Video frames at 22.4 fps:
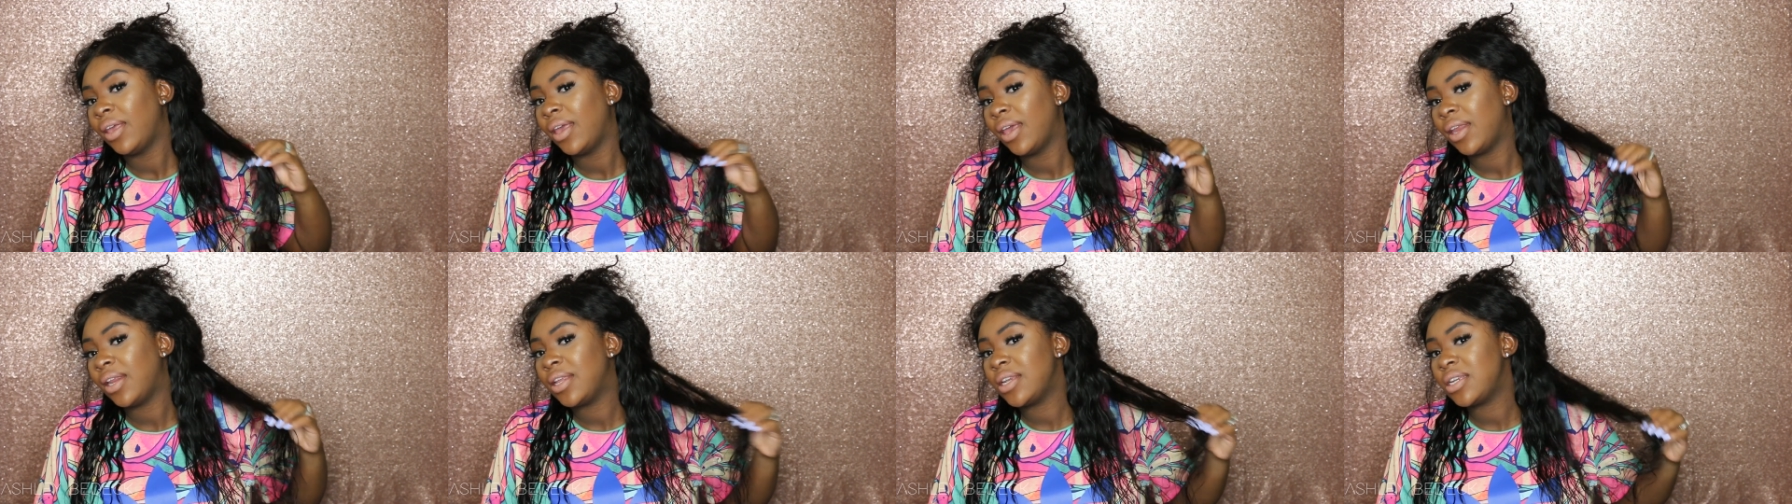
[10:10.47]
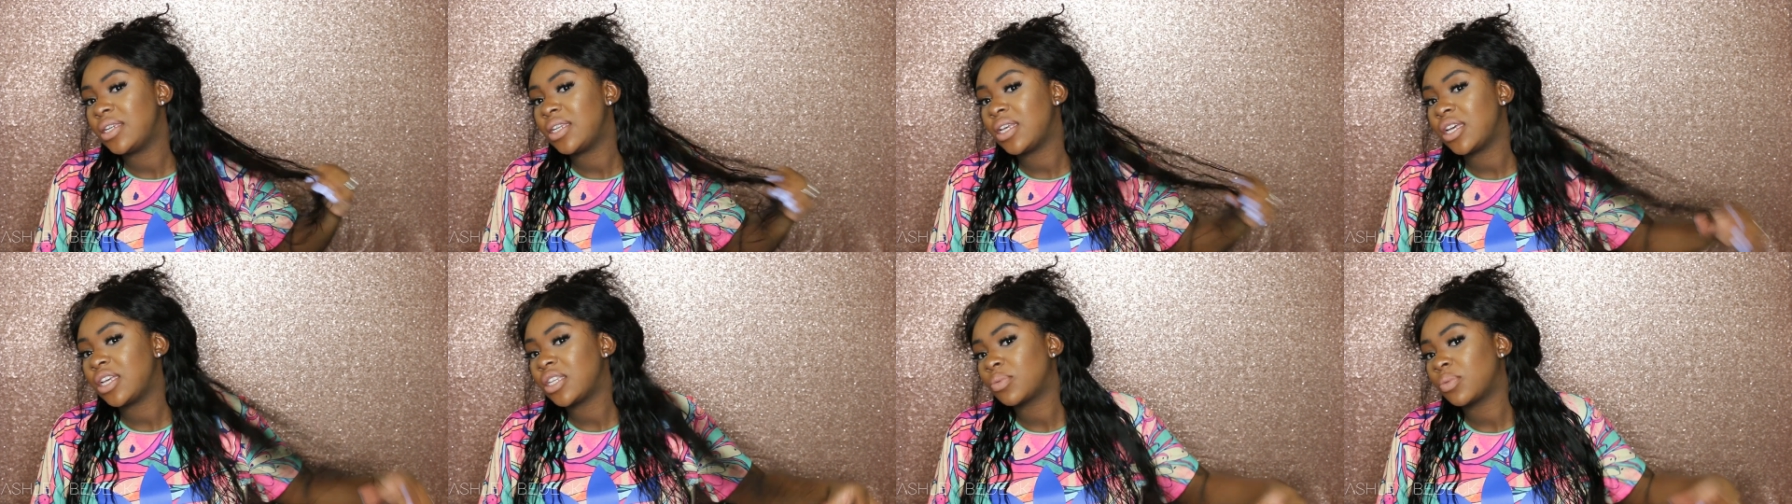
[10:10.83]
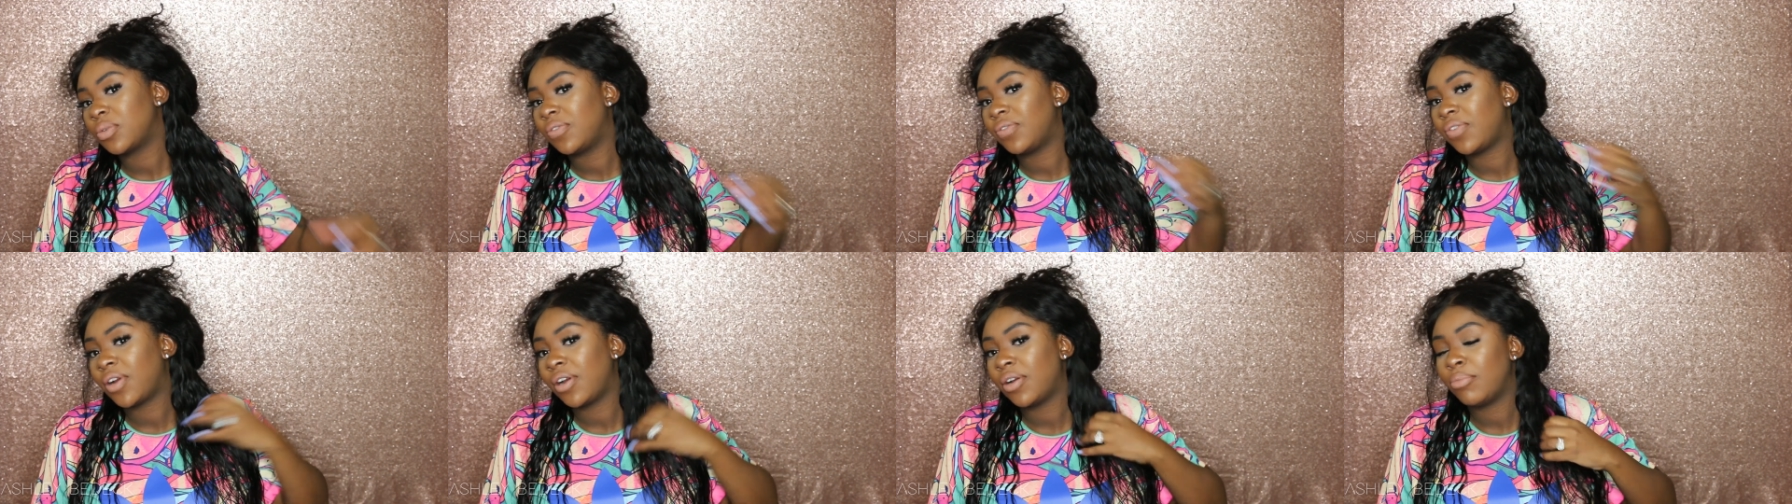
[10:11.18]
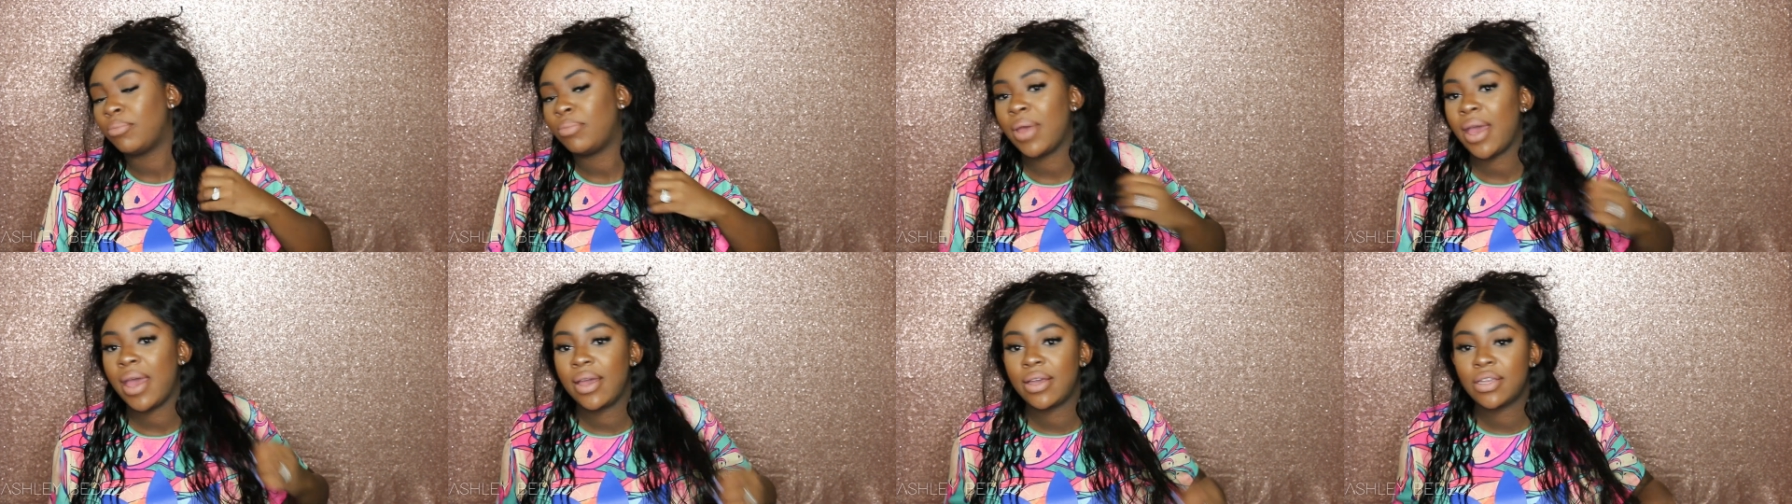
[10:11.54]
and it does
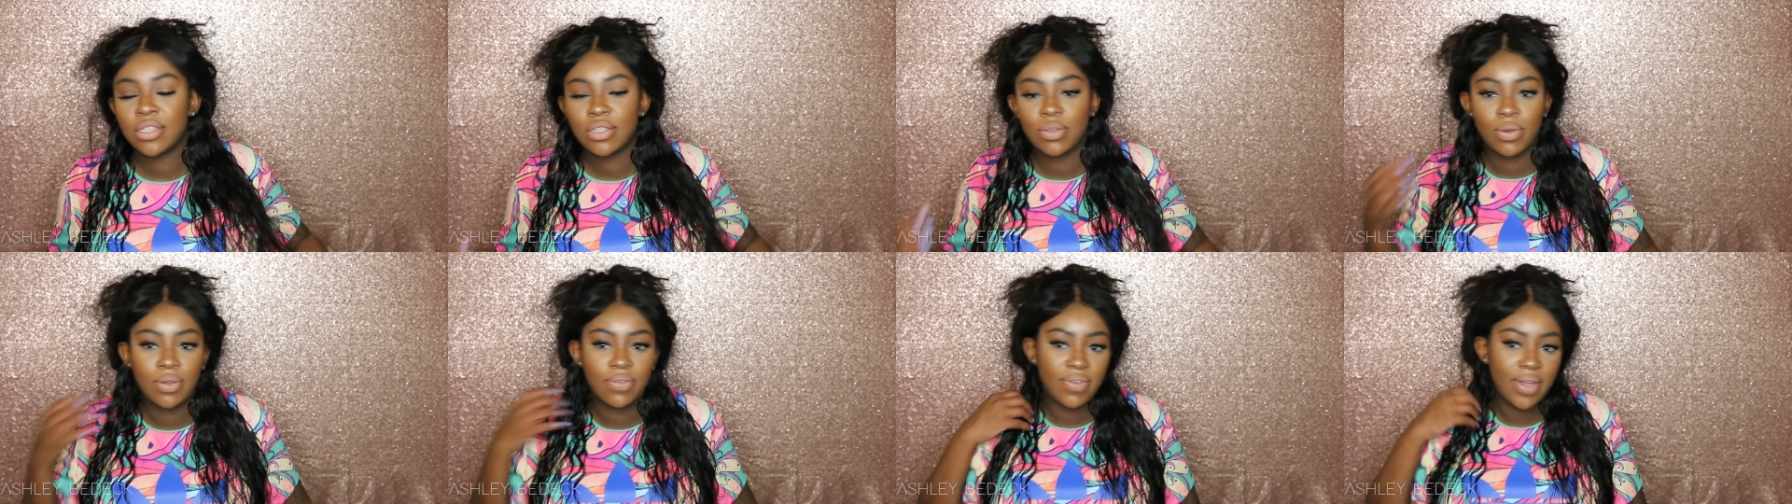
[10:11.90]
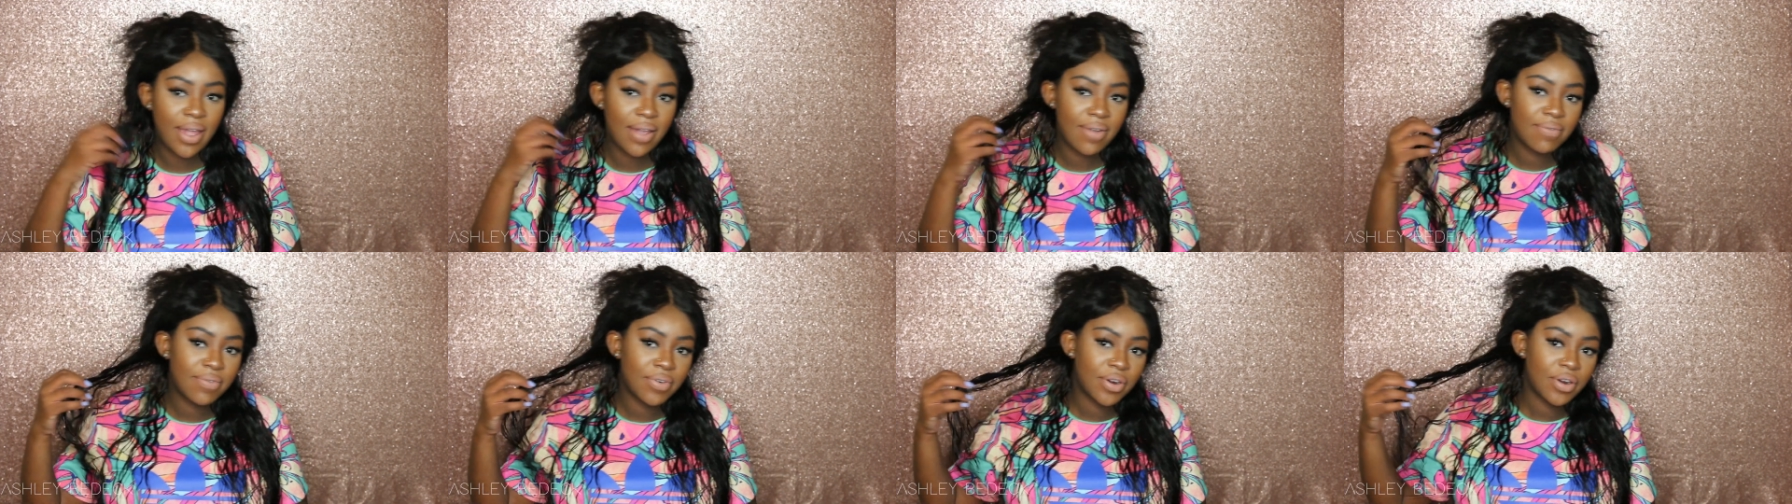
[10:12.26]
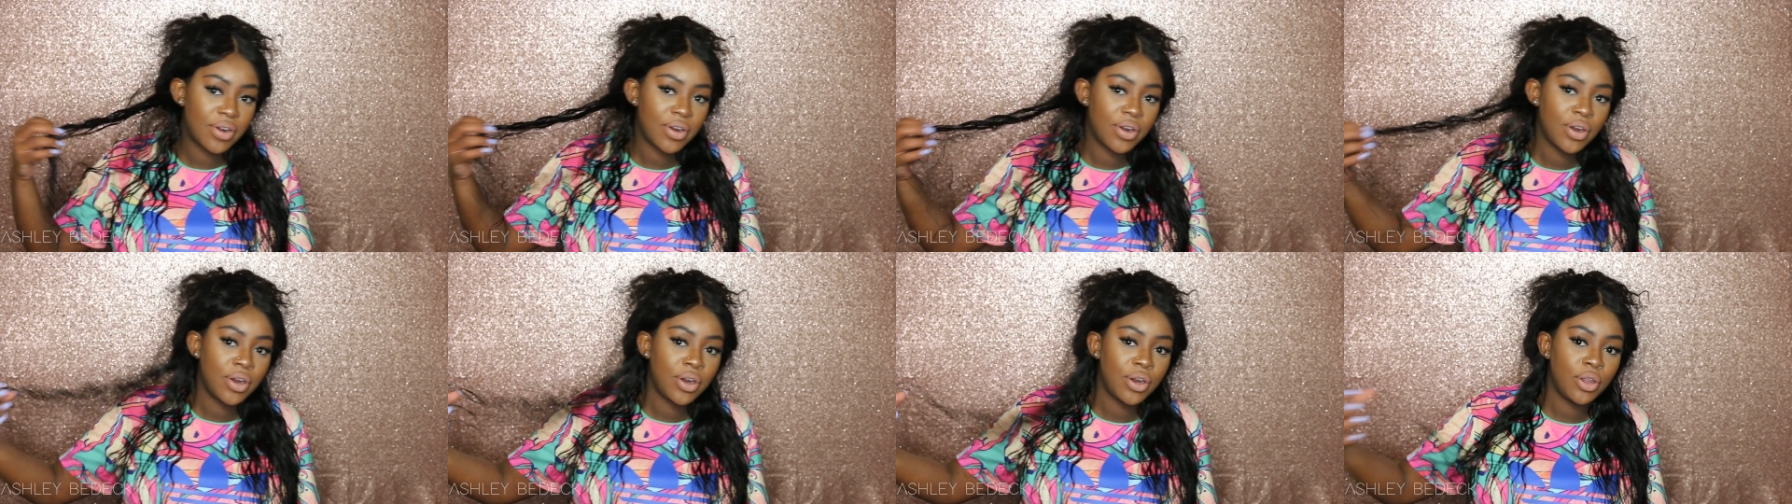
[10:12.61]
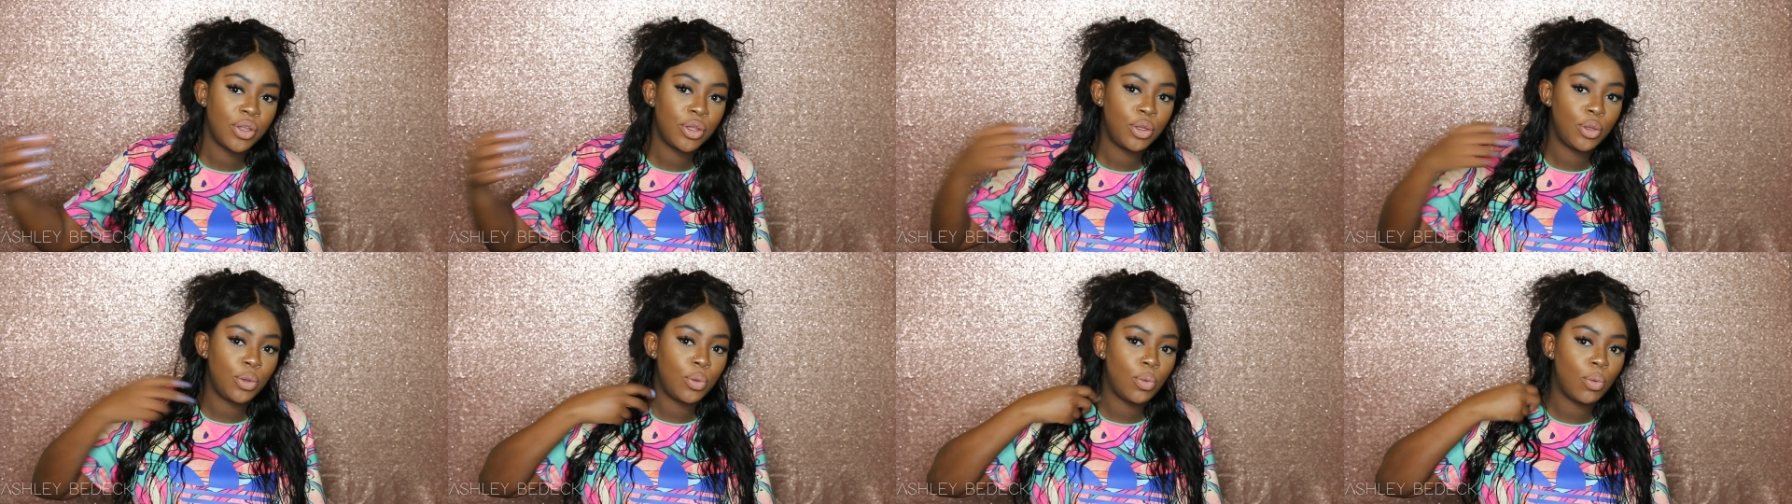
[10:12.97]
revert back. So if ever
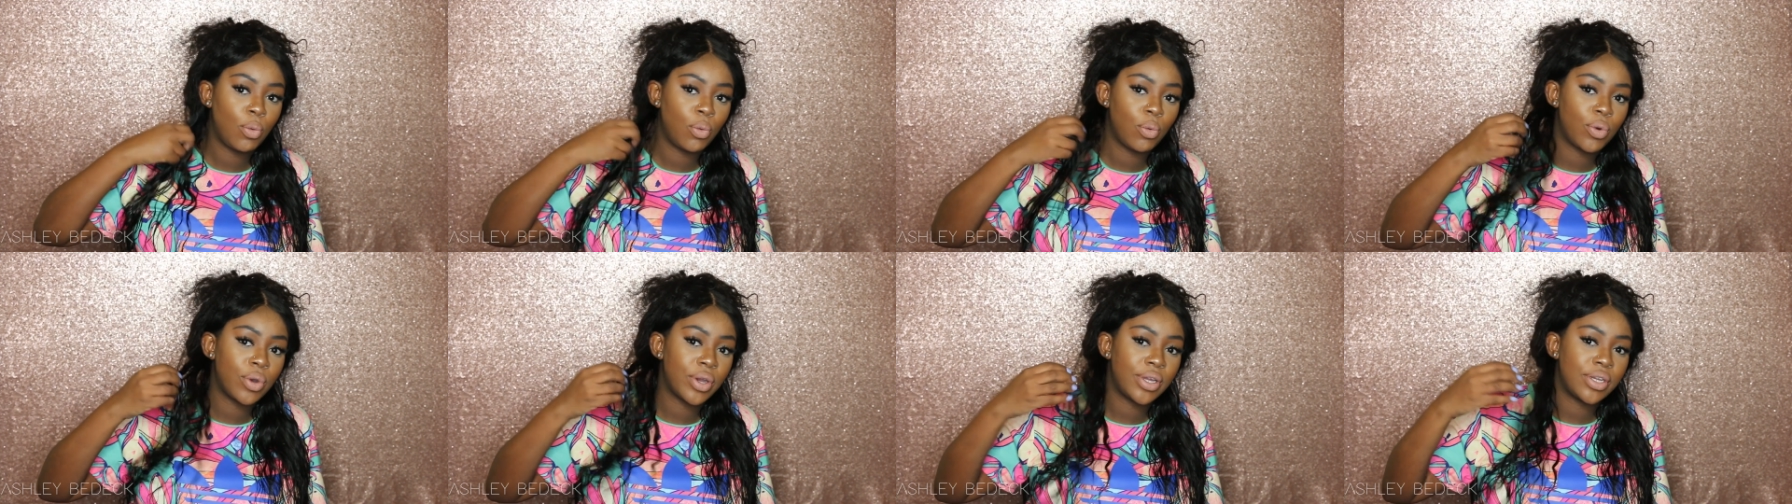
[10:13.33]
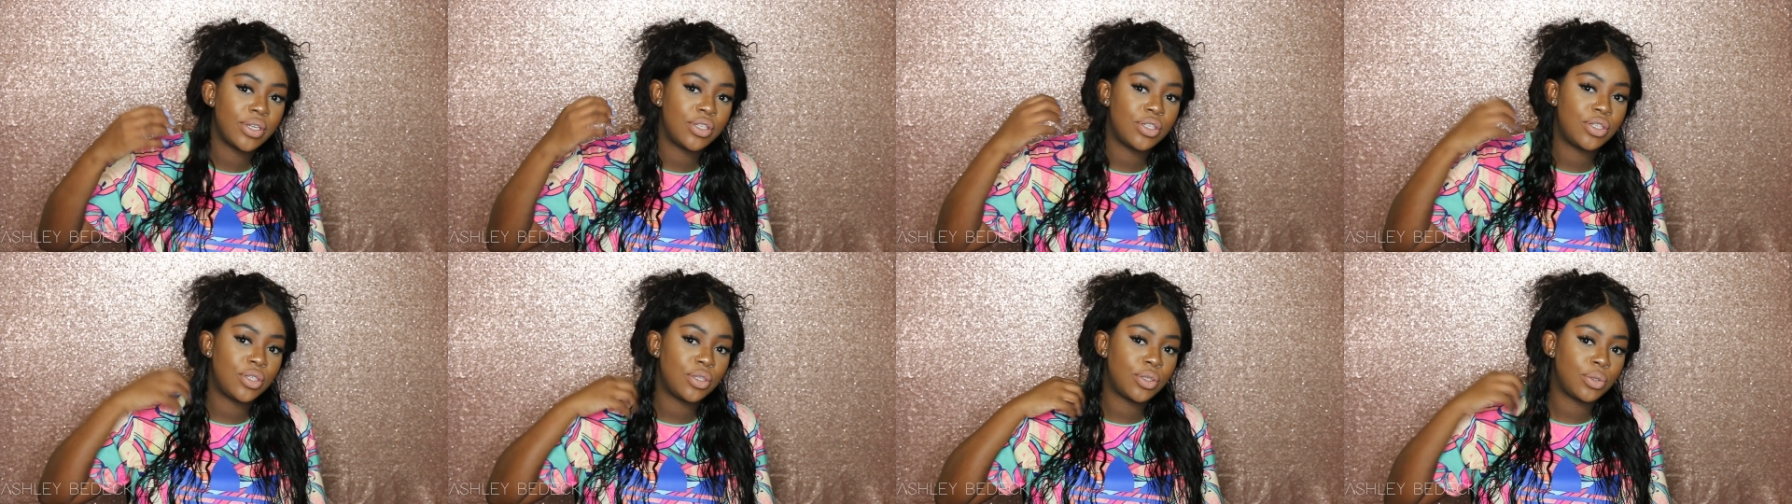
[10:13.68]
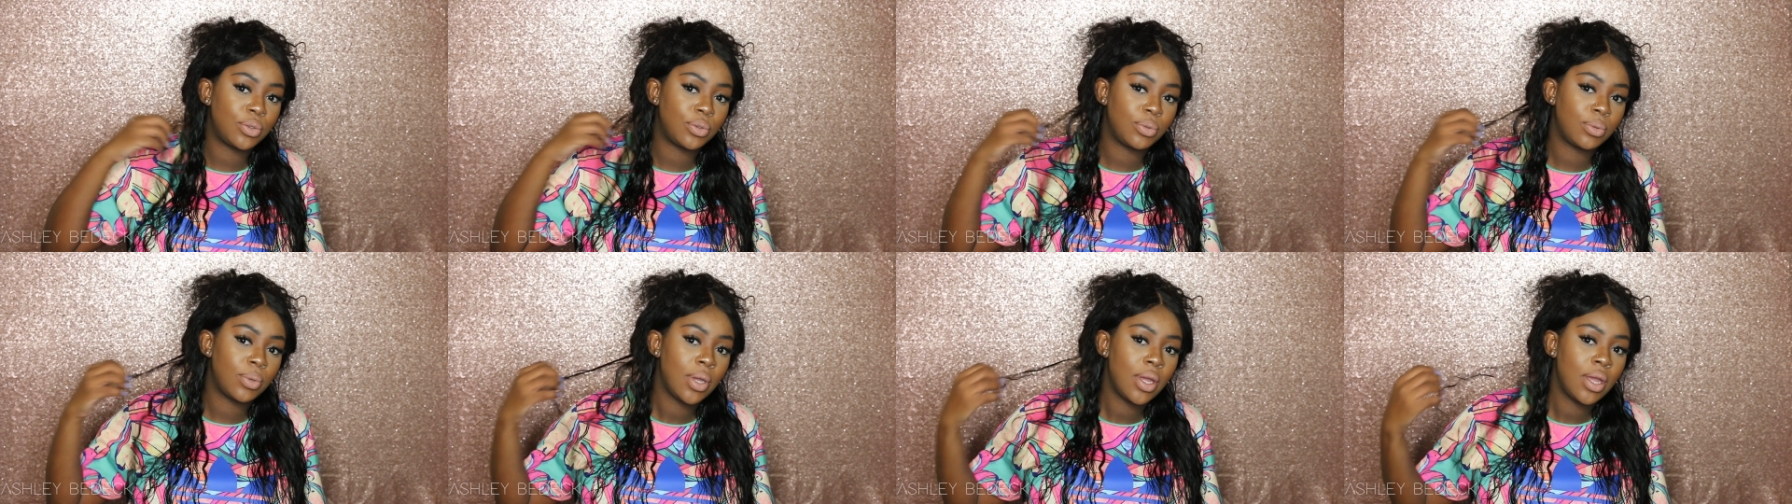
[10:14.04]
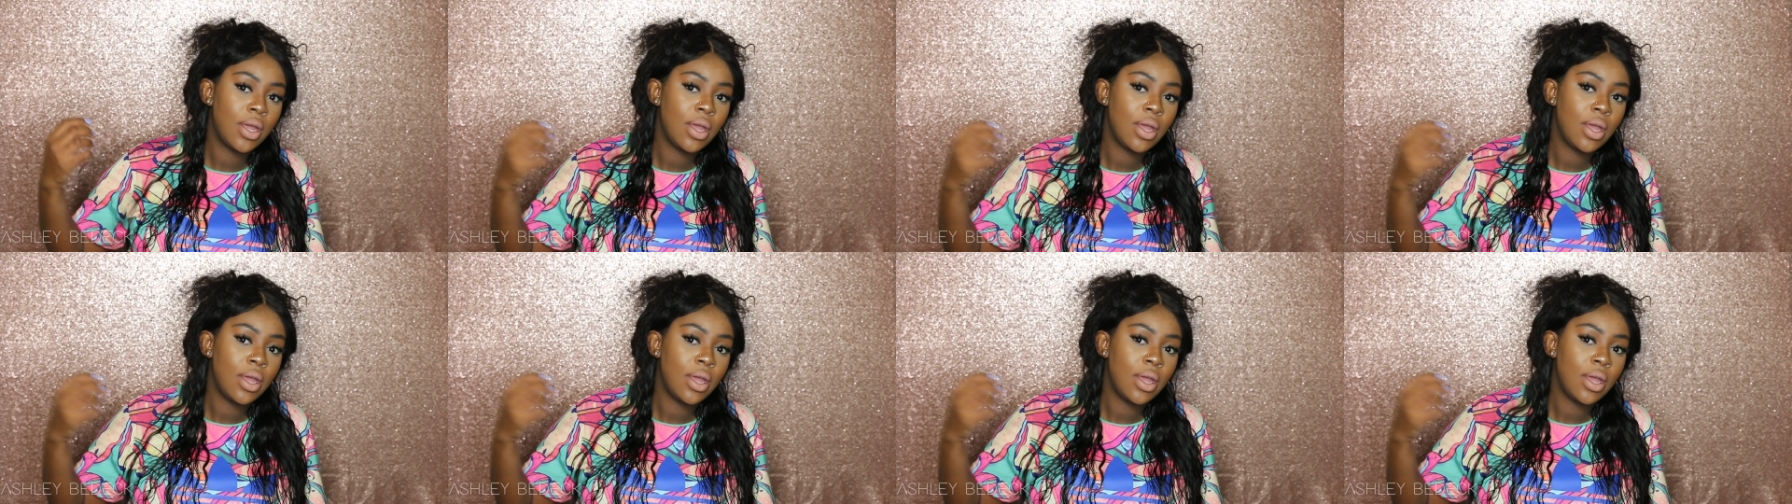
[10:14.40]
you want to